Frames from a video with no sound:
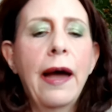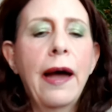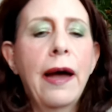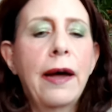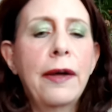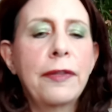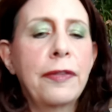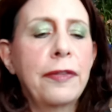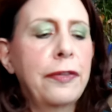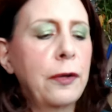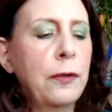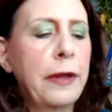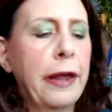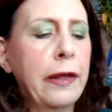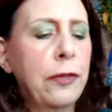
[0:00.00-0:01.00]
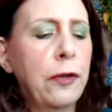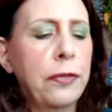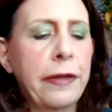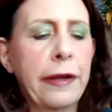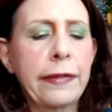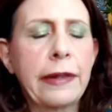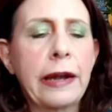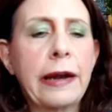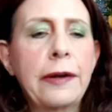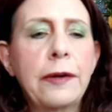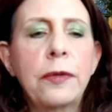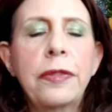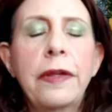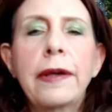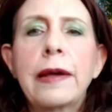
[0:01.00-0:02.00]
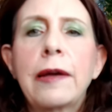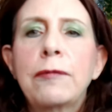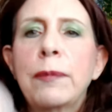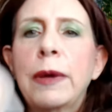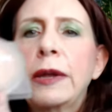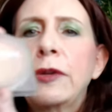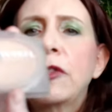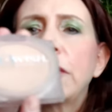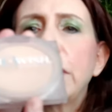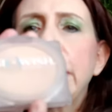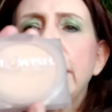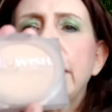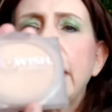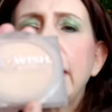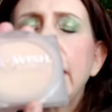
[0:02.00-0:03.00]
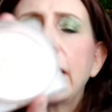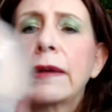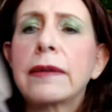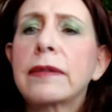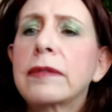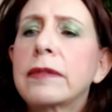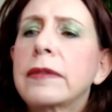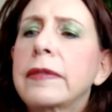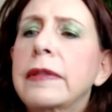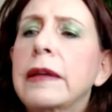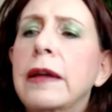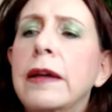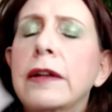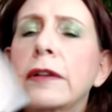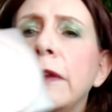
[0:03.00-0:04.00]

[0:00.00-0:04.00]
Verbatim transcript: um, the only other thing that I don't think I've mentioned is the